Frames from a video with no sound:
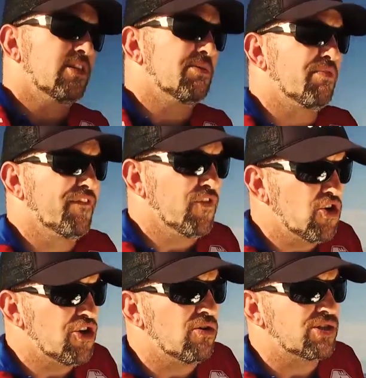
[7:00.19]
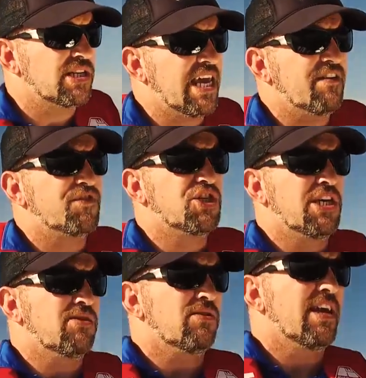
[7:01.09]
The preferred knot's an
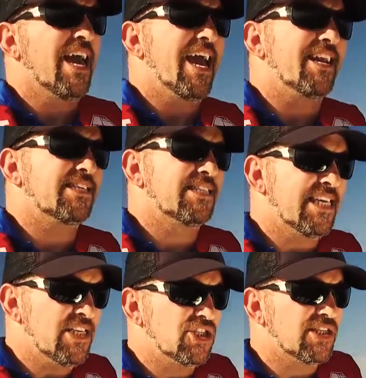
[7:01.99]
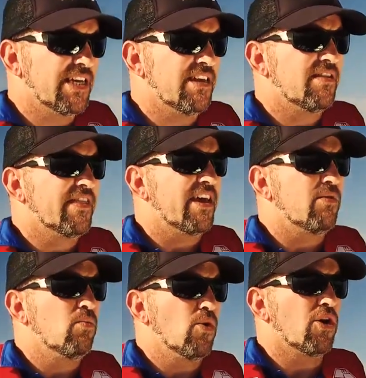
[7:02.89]
FG knot, and essentially they
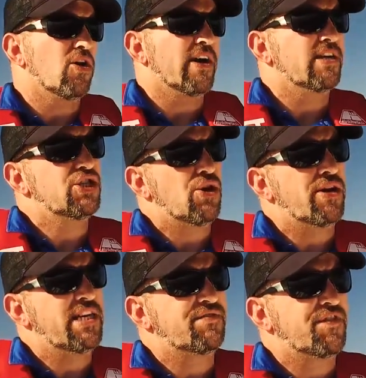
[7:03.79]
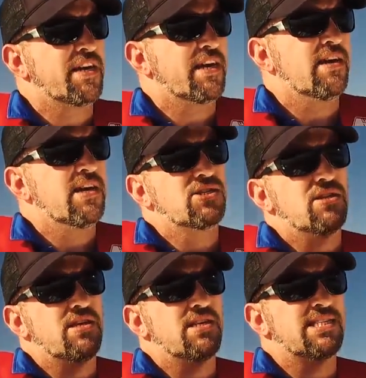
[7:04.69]
work like a Chinese finger. So
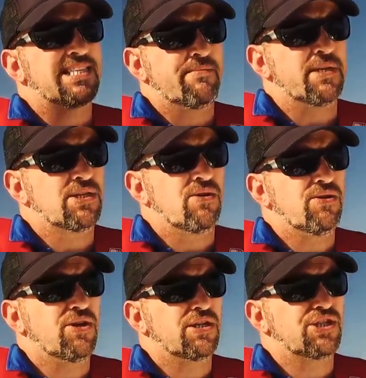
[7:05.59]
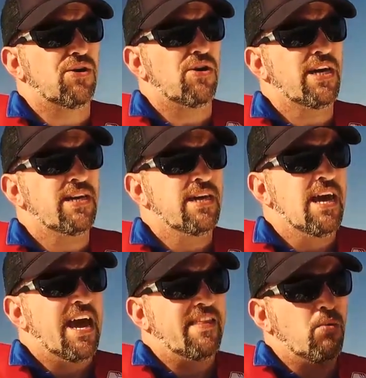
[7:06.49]
they're the slimmest knot you can tie,
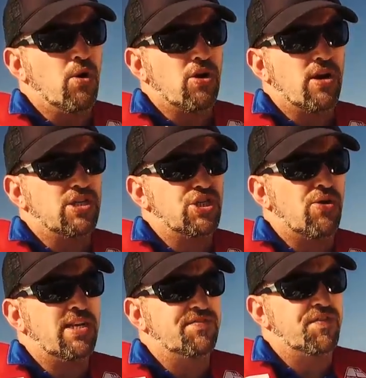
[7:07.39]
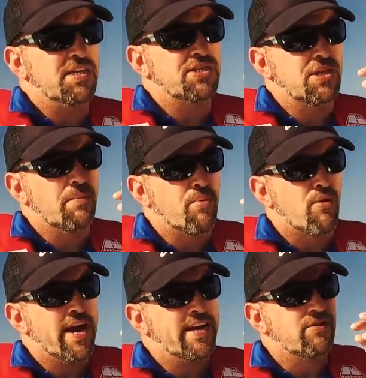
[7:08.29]
and they work like a Chinese finger, so the
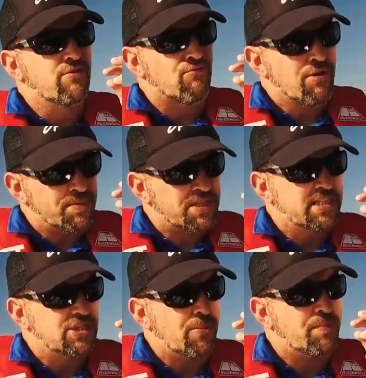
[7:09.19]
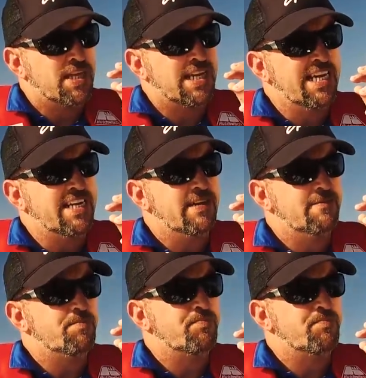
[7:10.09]
braid grips the top of the leader.